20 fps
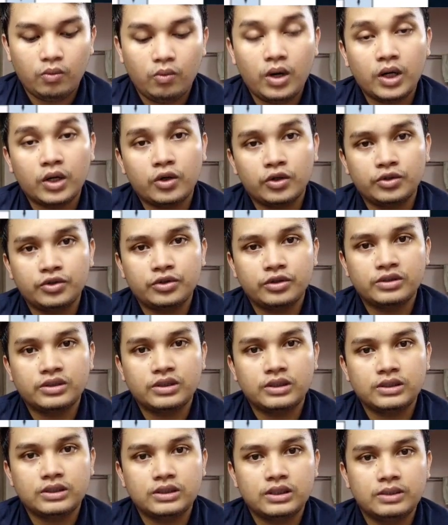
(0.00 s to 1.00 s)
what control
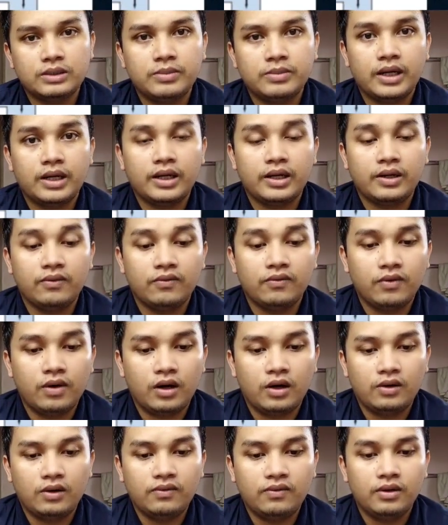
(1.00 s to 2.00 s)
system that
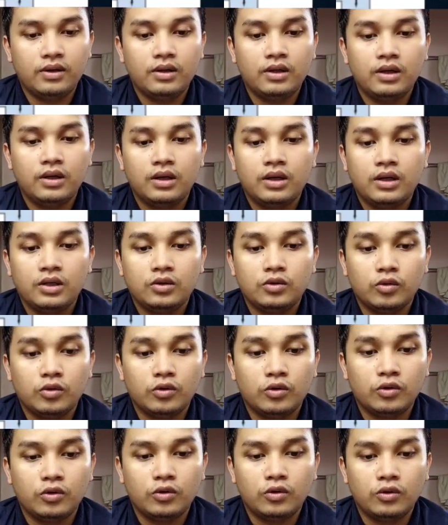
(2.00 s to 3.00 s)
involved
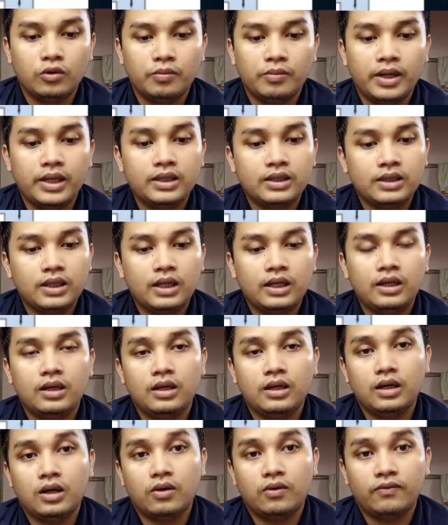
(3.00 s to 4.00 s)
to maintain
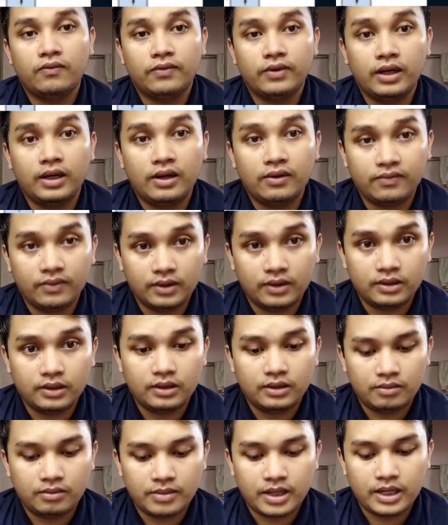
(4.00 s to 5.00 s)
the comfort level,
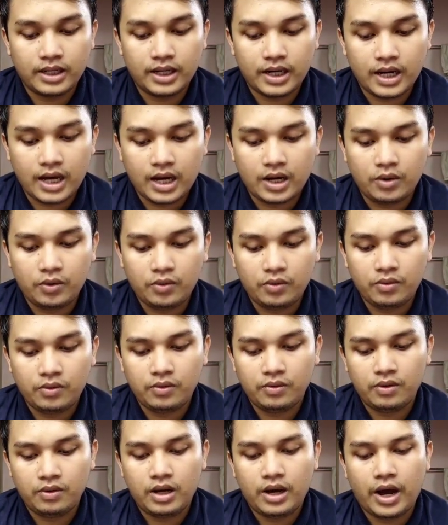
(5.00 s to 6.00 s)
but now
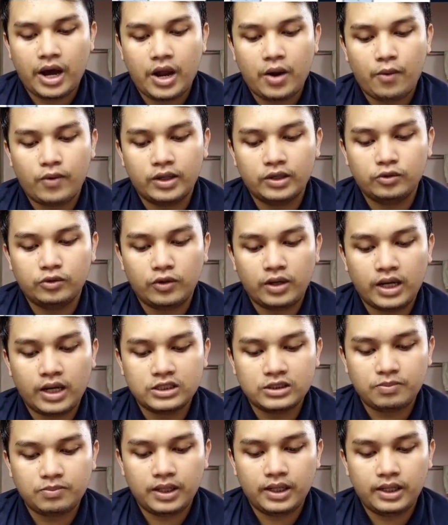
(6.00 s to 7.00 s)
I want to
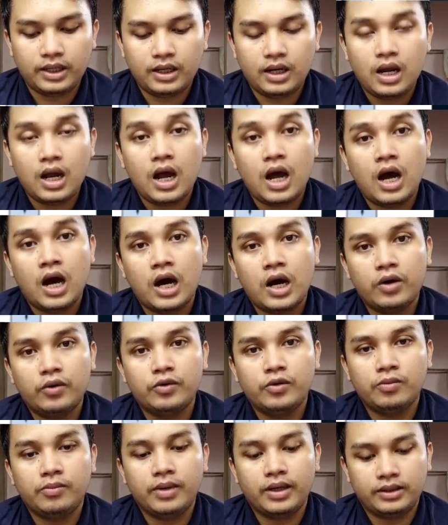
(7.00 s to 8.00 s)
explain how
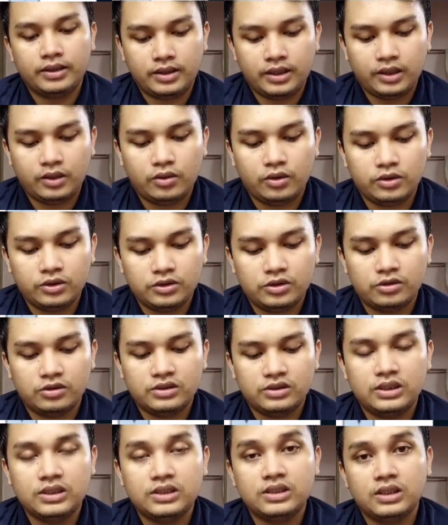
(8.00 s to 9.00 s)
pneumatic control
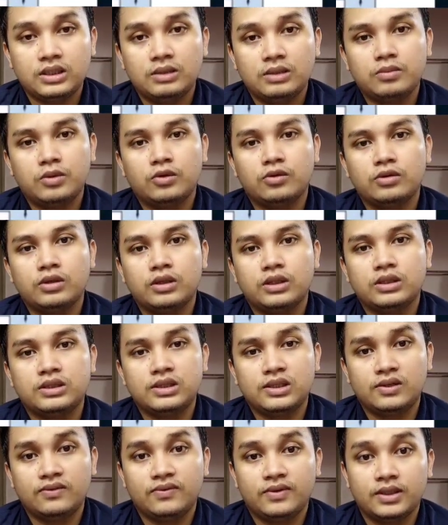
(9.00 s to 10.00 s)
system could
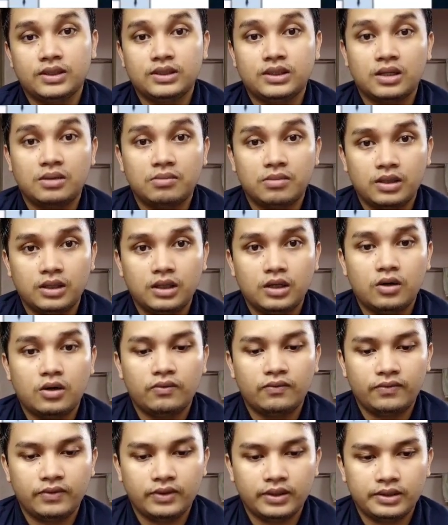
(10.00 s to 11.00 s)
achieve the thermal
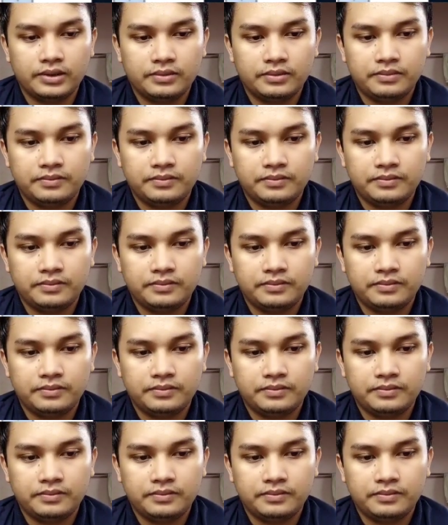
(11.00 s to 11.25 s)
comfort.